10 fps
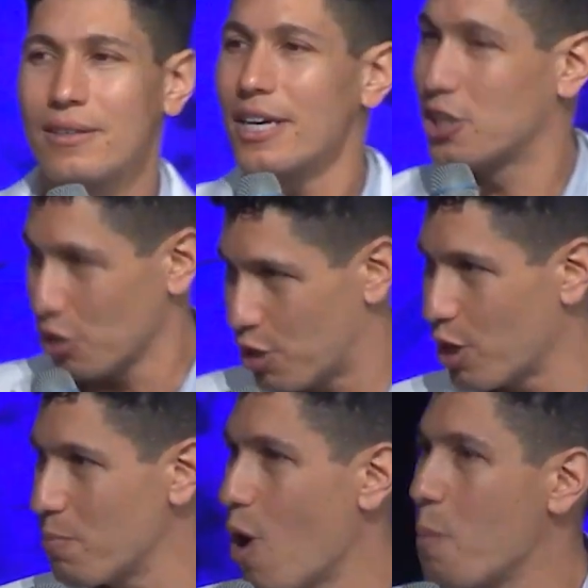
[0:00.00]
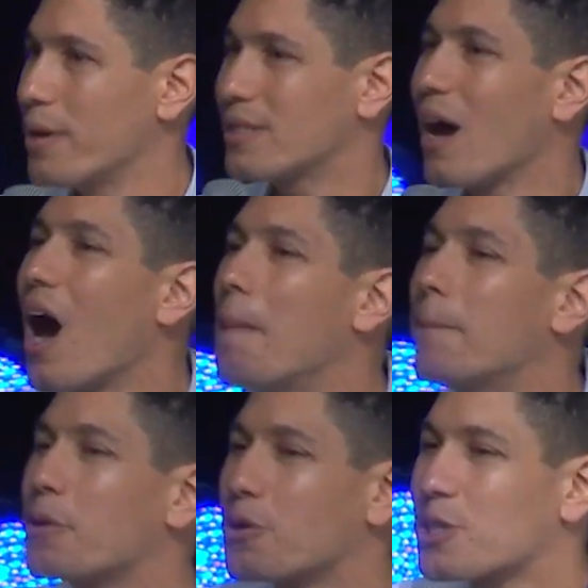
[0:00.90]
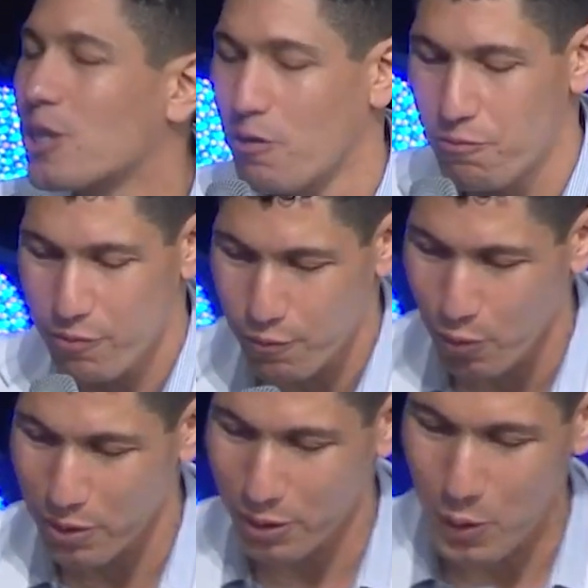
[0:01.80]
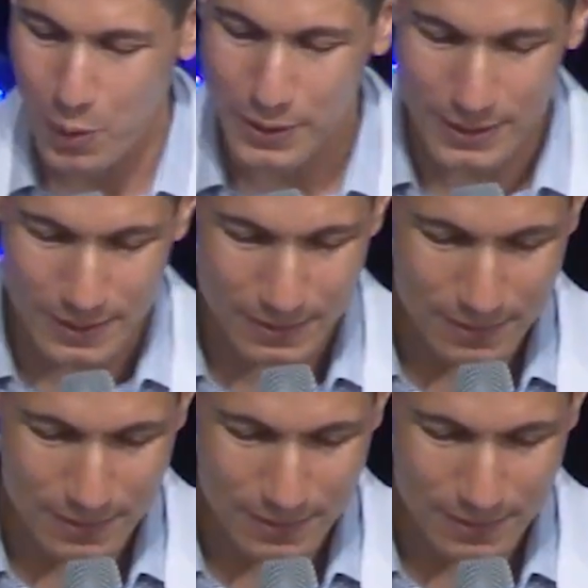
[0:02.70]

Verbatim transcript: it's a good moment to humble yourself before the Lord.